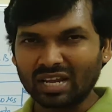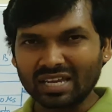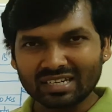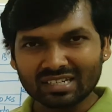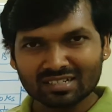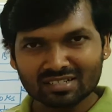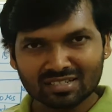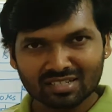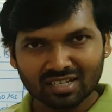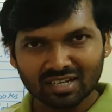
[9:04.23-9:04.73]

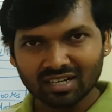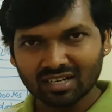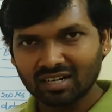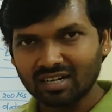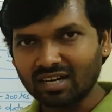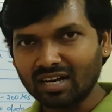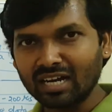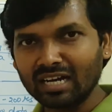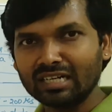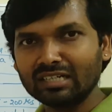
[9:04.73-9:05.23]
like and
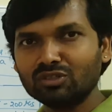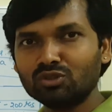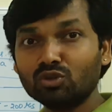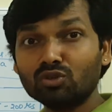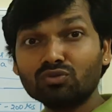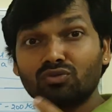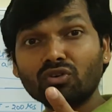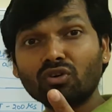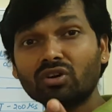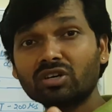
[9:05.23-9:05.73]
share, and
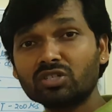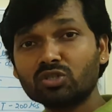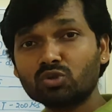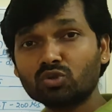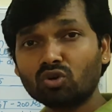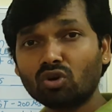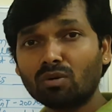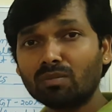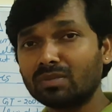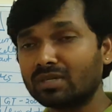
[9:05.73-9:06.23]
don't forget
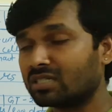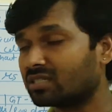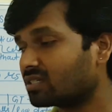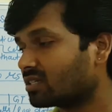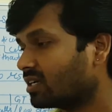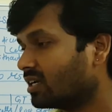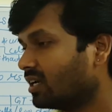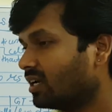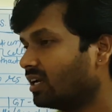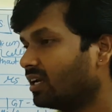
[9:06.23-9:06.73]
to comment.
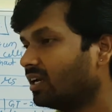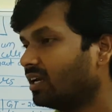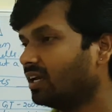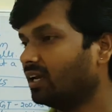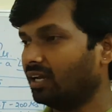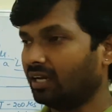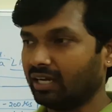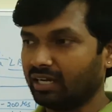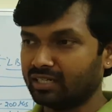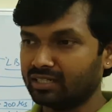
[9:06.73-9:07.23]

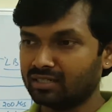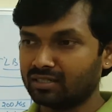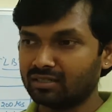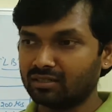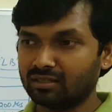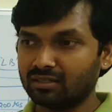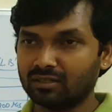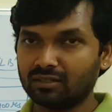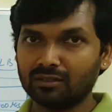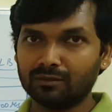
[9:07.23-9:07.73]
And
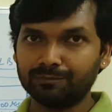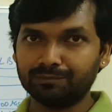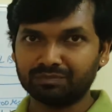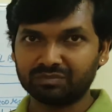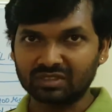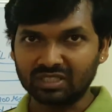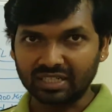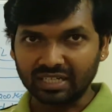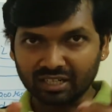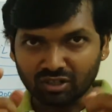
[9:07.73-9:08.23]

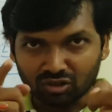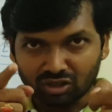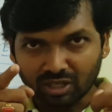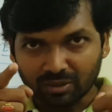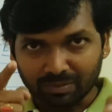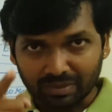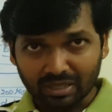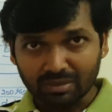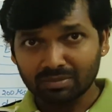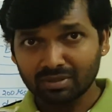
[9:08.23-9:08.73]
click on
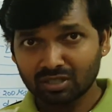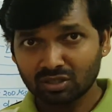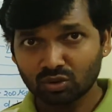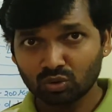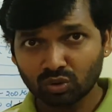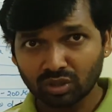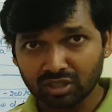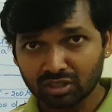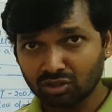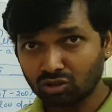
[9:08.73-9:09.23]
that bell
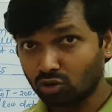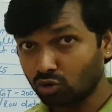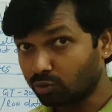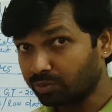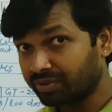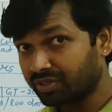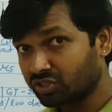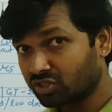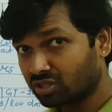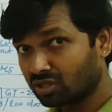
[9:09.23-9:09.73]
button to get the
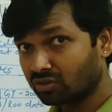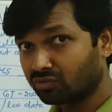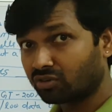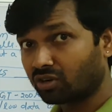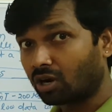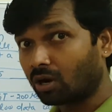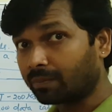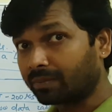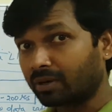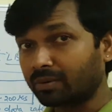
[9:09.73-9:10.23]
notification
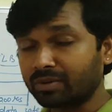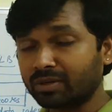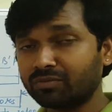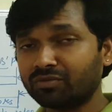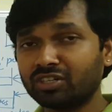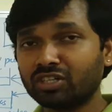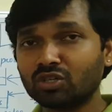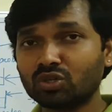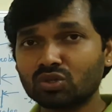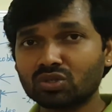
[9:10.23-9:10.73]
of our
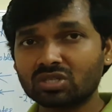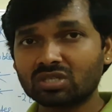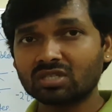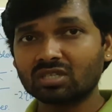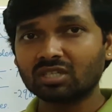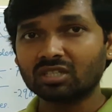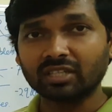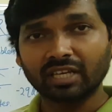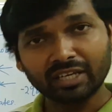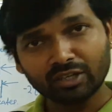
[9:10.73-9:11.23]
upcoming
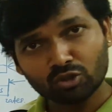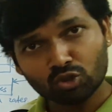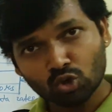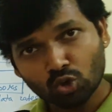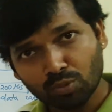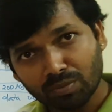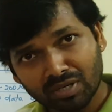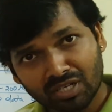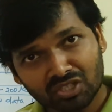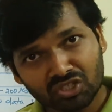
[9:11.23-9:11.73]
videos. Thank you
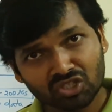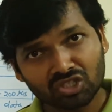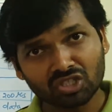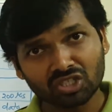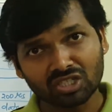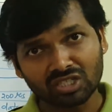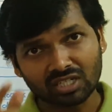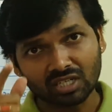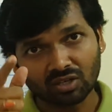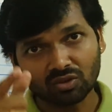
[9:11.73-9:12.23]
so much.
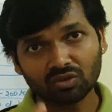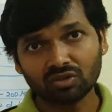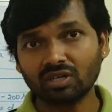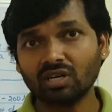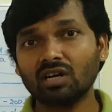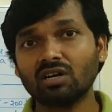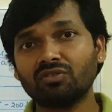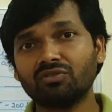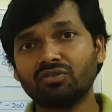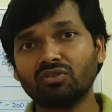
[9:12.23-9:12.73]
Take good
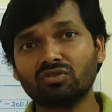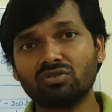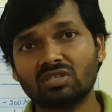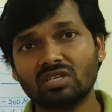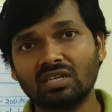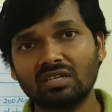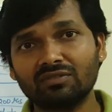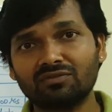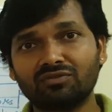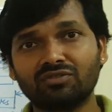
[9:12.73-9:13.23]
care of
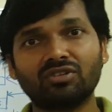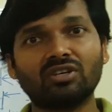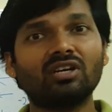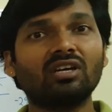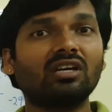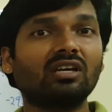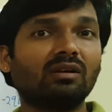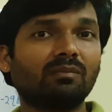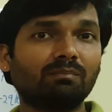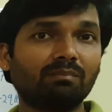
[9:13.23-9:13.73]
yourself.
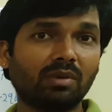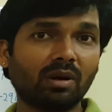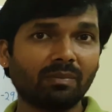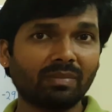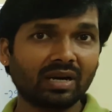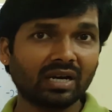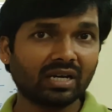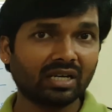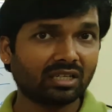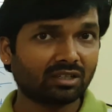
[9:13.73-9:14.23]
Bye
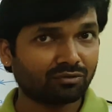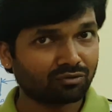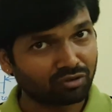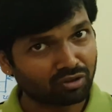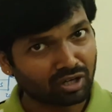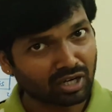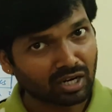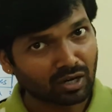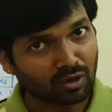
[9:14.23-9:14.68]
bye for